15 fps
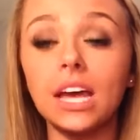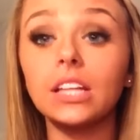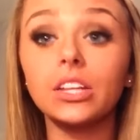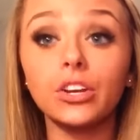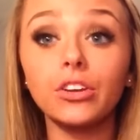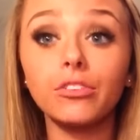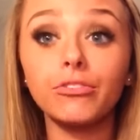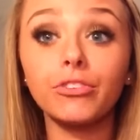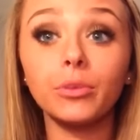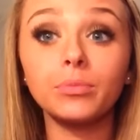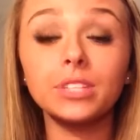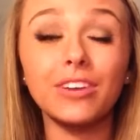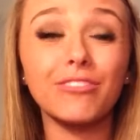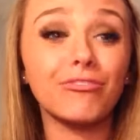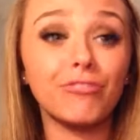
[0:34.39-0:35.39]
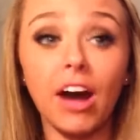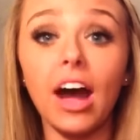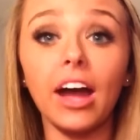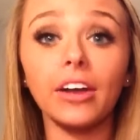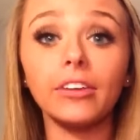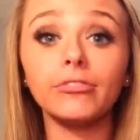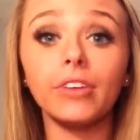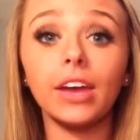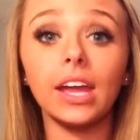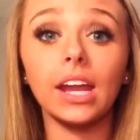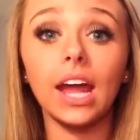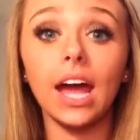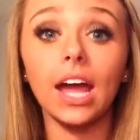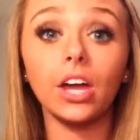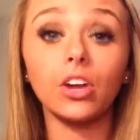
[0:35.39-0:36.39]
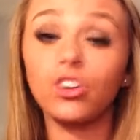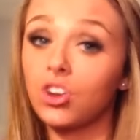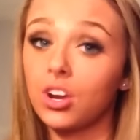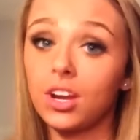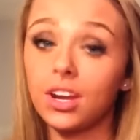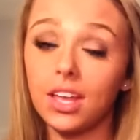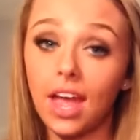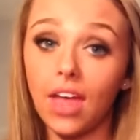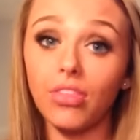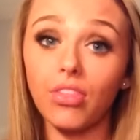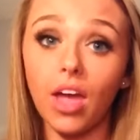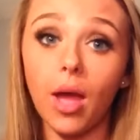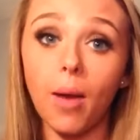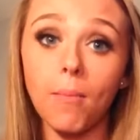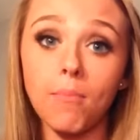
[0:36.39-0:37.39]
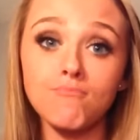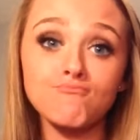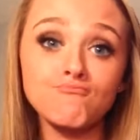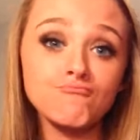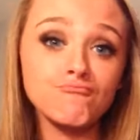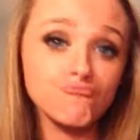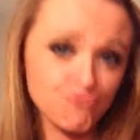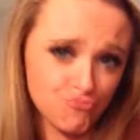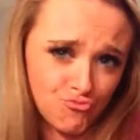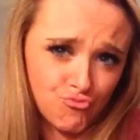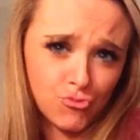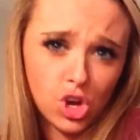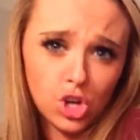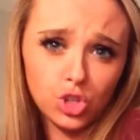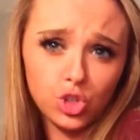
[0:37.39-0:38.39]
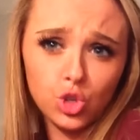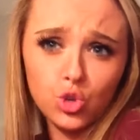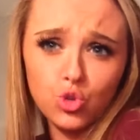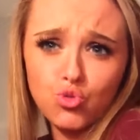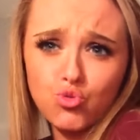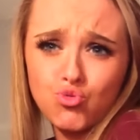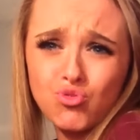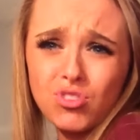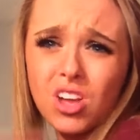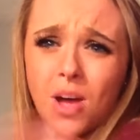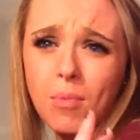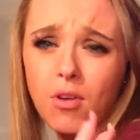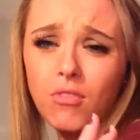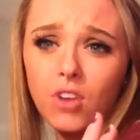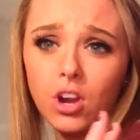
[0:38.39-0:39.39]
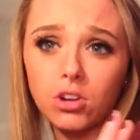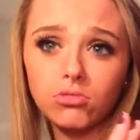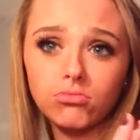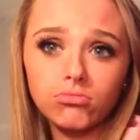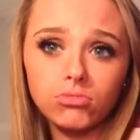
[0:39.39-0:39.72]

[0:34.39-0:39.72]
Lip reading: I literally filmed like 5 and I couldn't get them to come over.